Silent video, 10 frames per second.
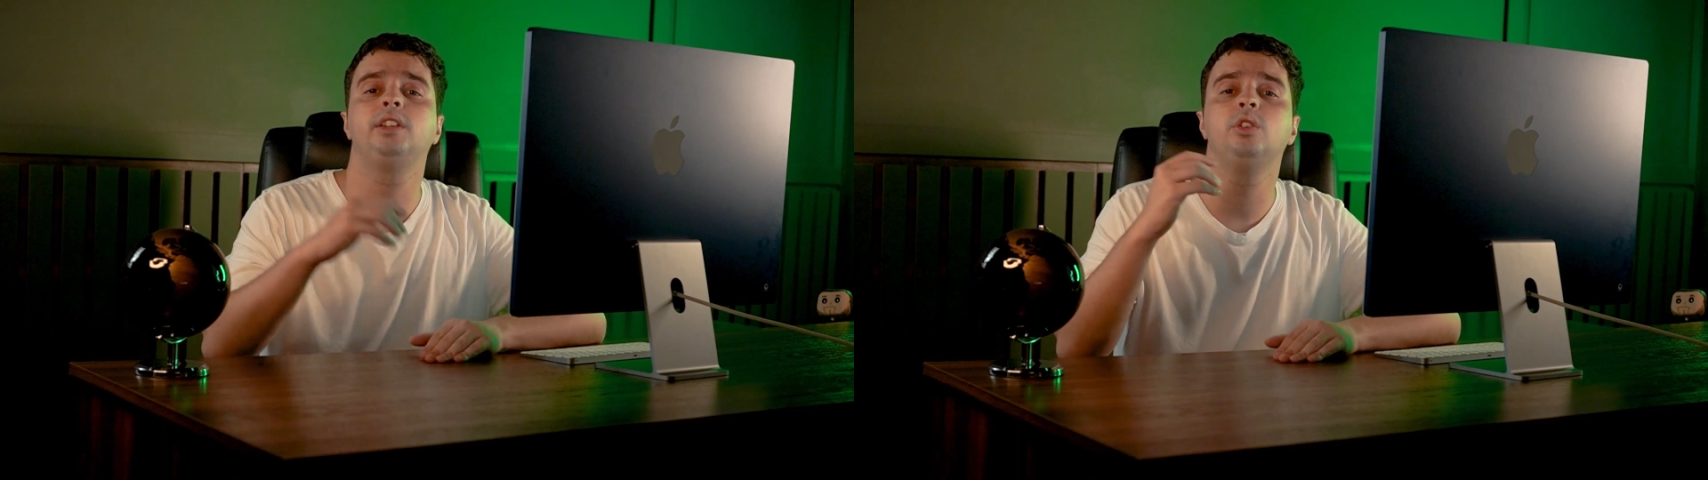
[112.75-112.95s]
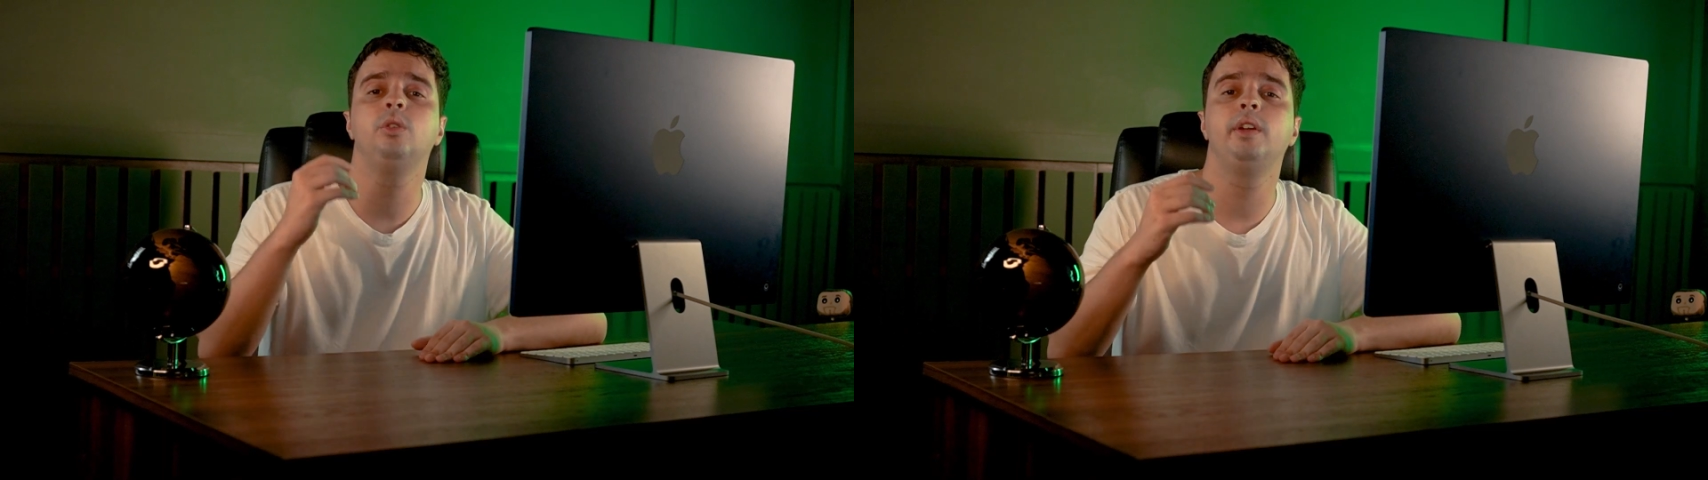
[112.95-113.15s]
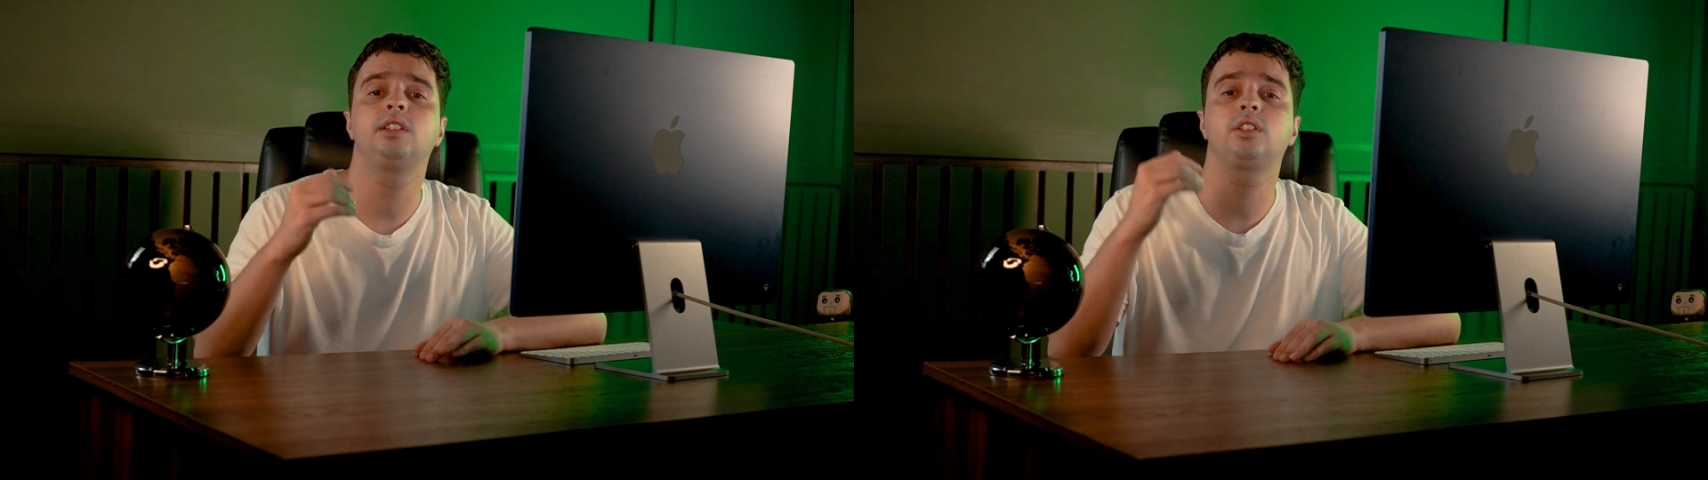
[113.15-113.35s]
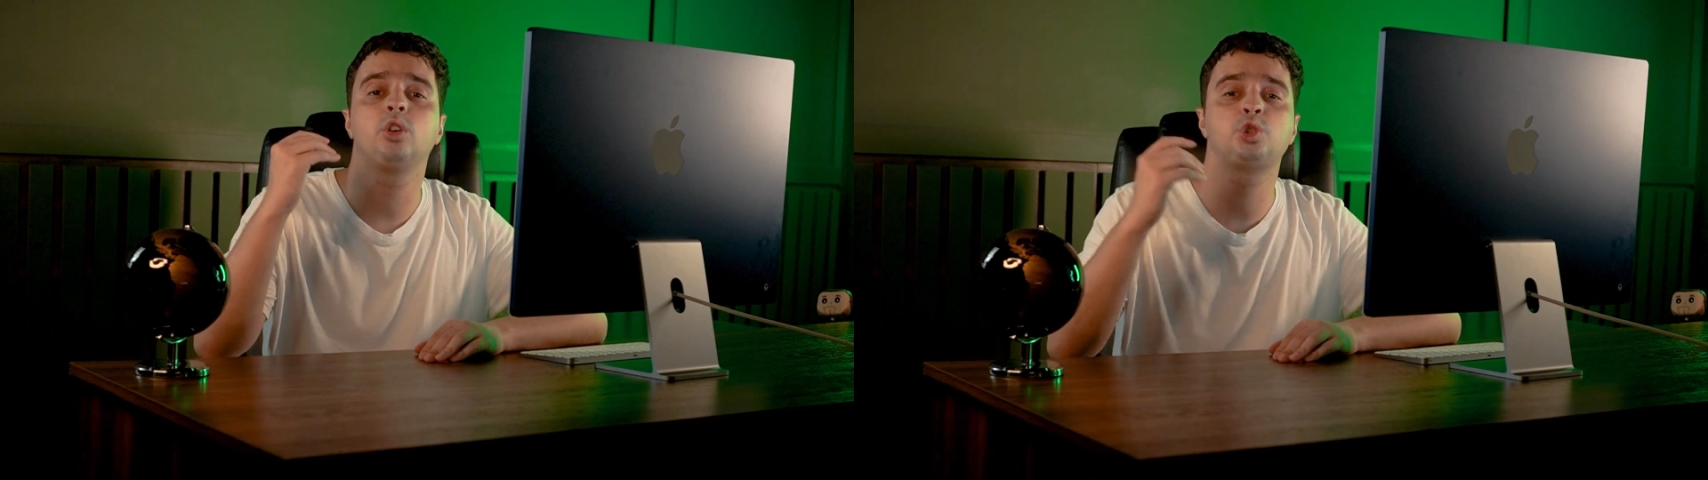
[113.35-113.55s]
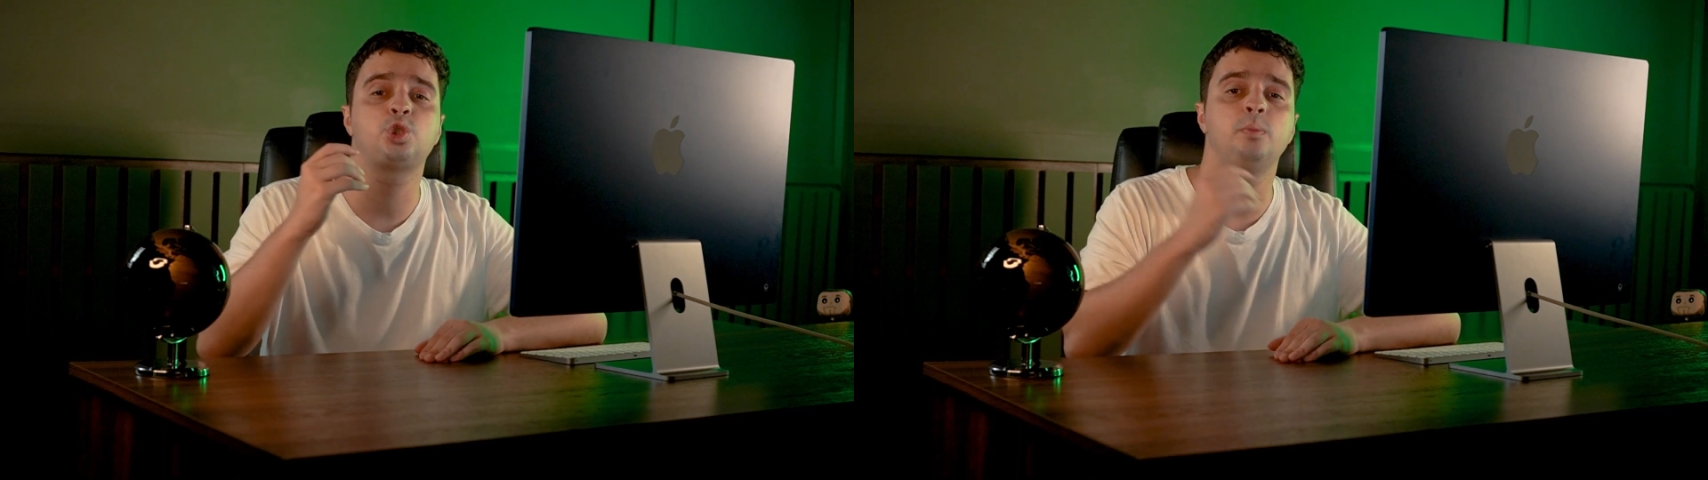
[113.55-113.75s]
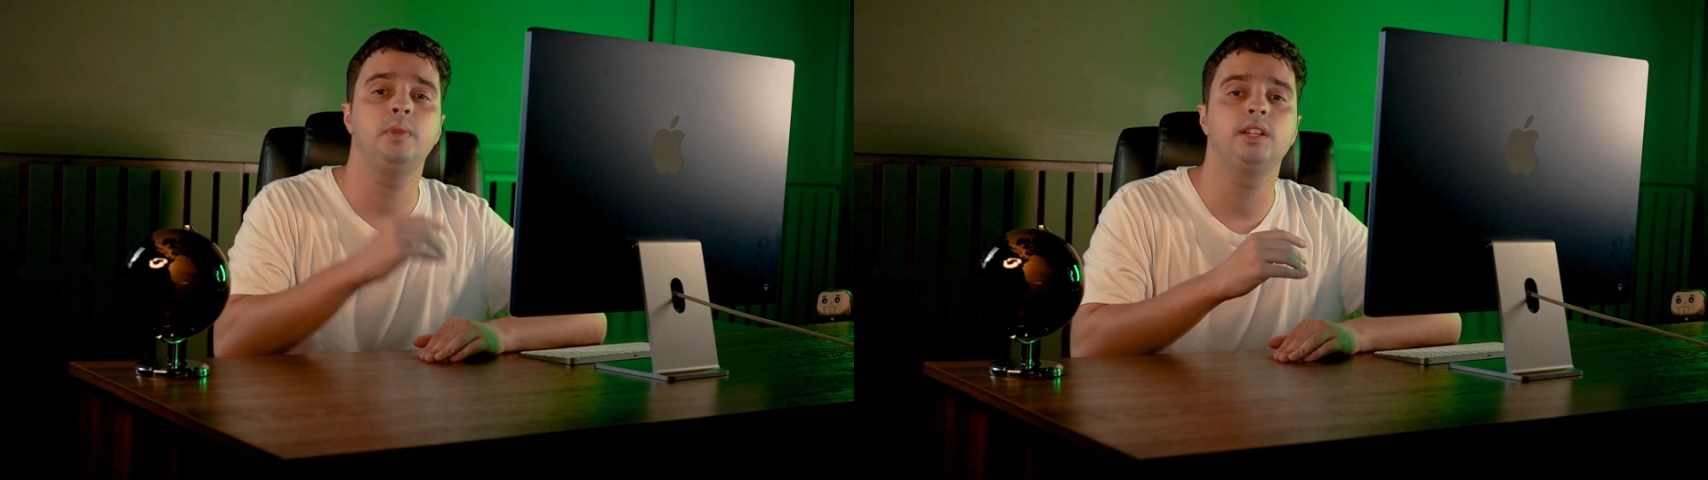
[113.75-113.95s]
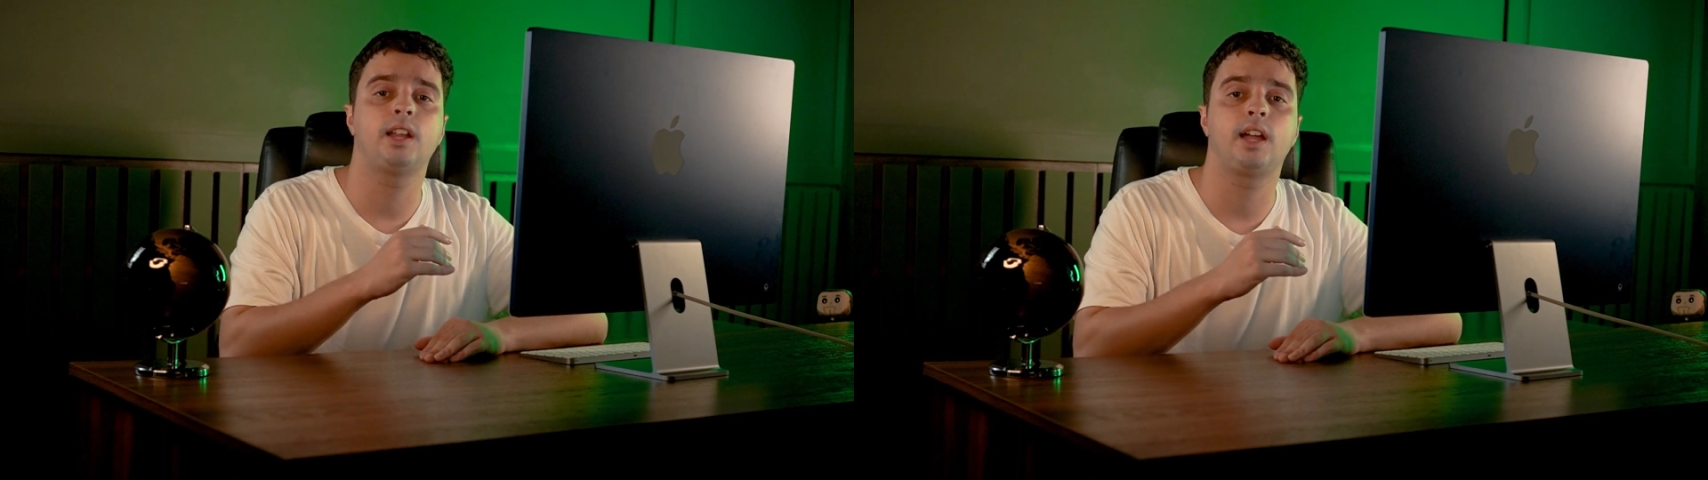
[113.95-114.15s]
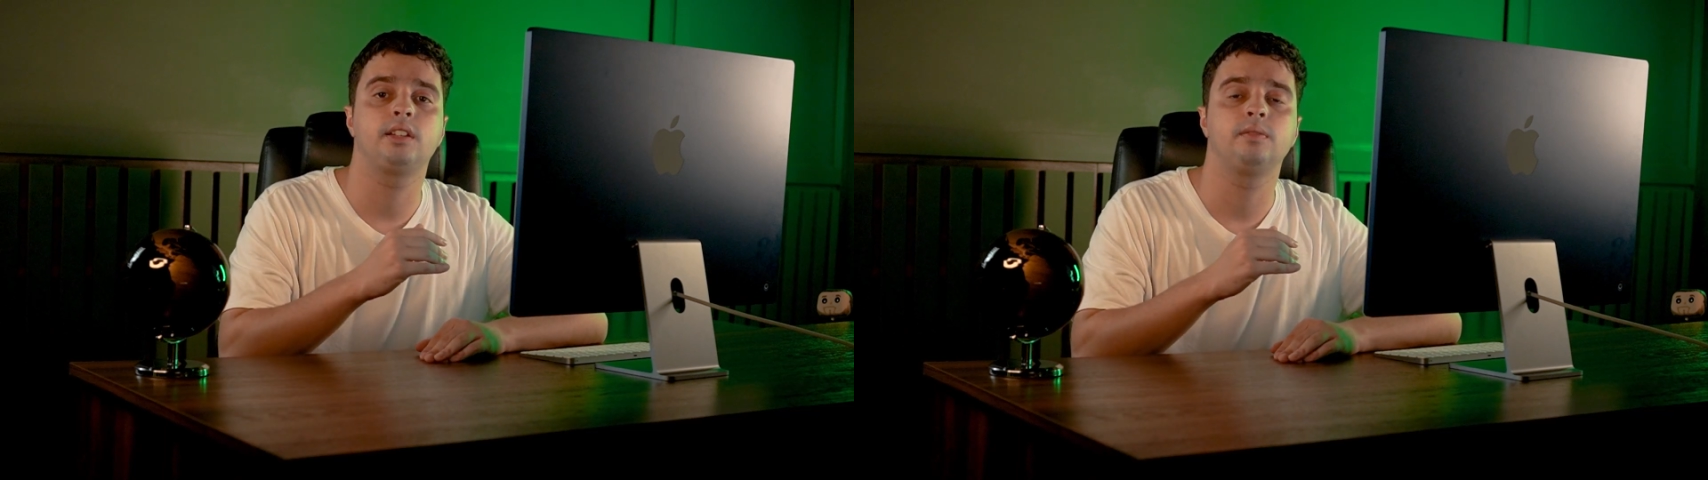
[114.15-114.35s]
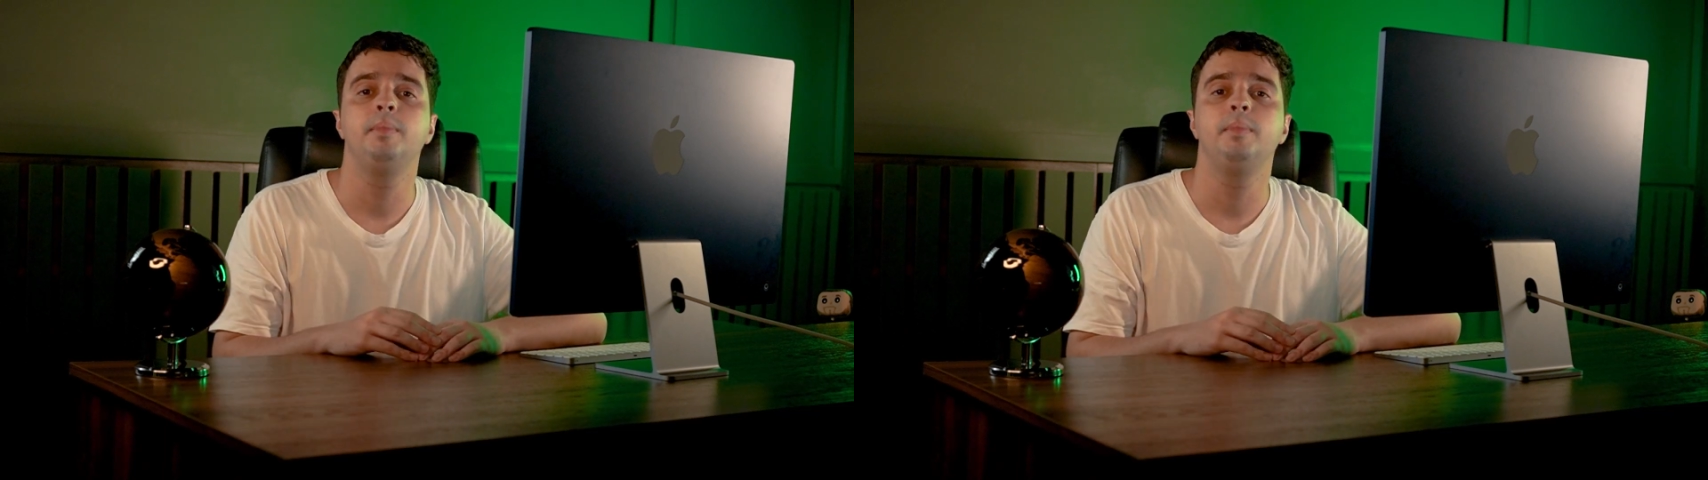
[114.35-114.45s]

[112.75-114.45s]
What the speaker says: do it close to midnight?